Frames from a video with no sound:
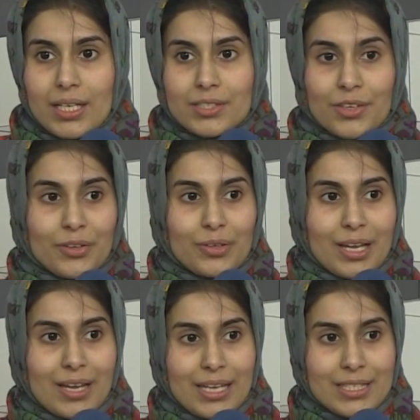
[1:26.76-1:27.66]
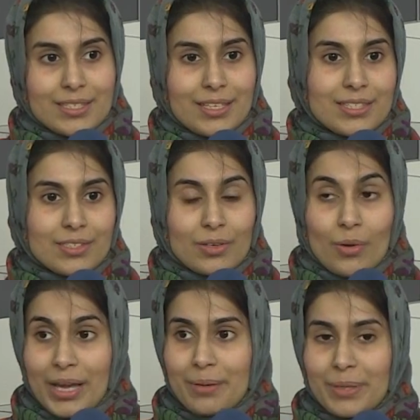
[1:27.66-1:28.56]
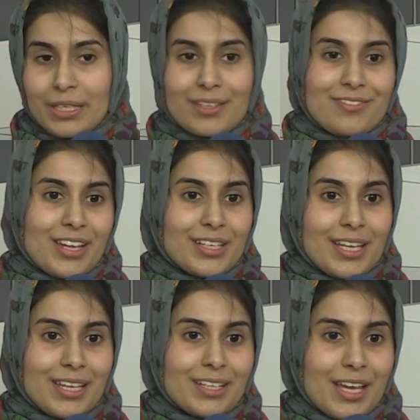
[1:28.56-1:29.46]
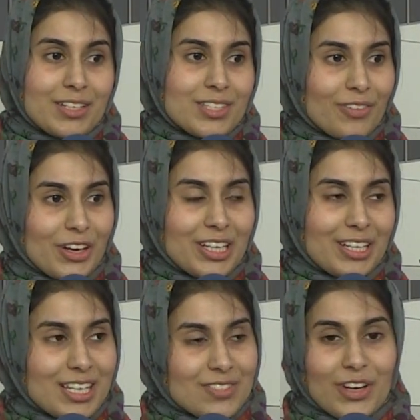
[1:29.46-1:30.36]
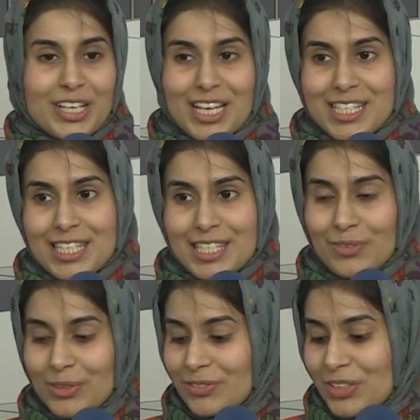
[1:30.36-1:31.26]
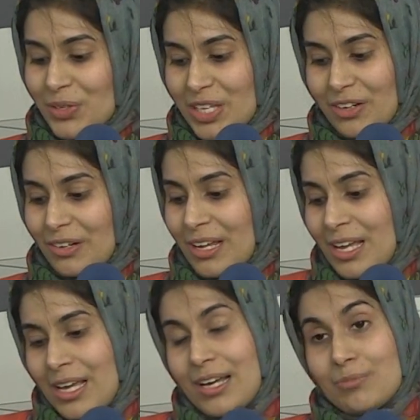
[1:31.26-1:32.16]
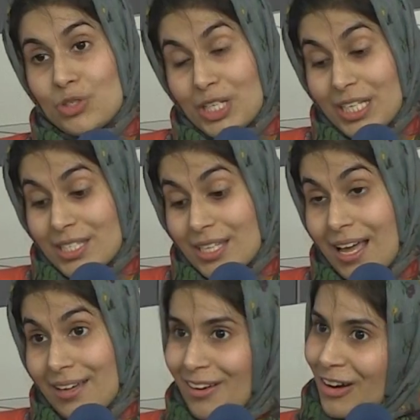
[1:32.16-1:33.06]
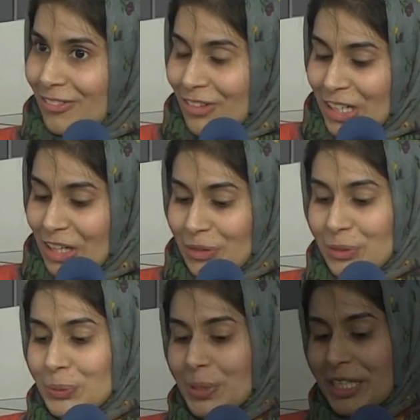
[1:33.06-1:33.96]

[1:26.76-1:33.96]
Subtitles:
So it's quite a big event, and it's very nice to see all of you here joining us at our very local